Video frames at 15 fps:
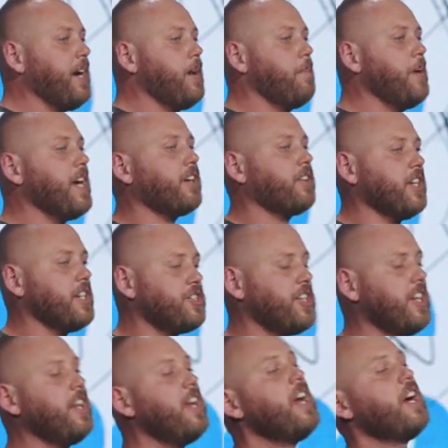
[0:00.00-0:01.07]
to be a
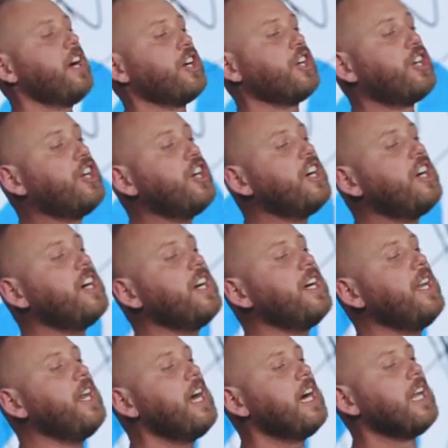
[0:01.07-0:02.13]
Christian,
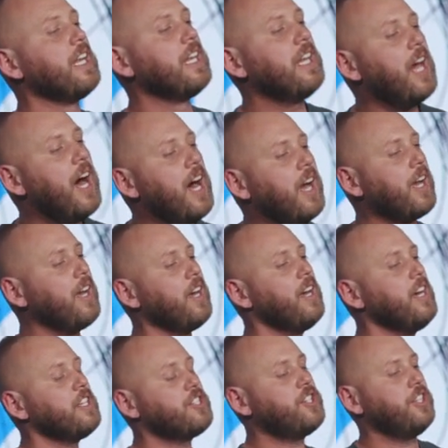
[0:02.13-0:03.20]
good luck
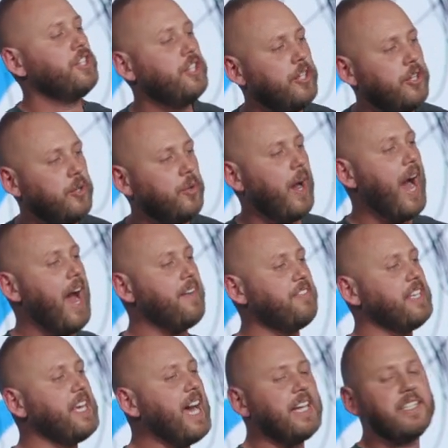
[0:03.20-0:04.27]
to you. I have
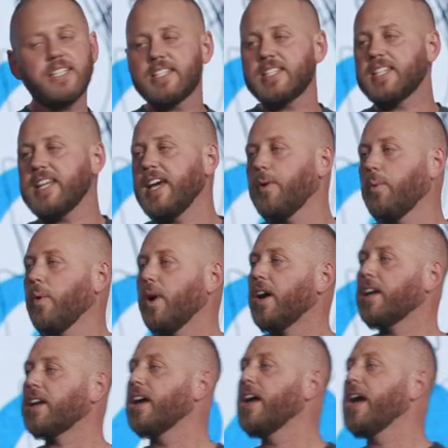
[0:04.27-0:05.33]
yet to see it work,